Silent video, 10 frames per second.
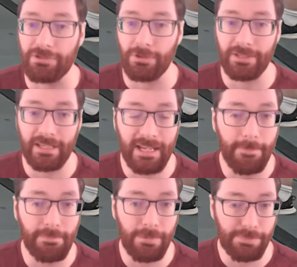resulting in
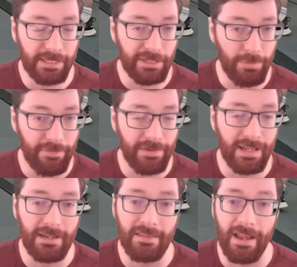him completely whiffing
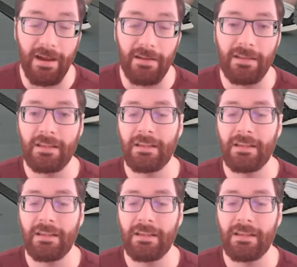into the air.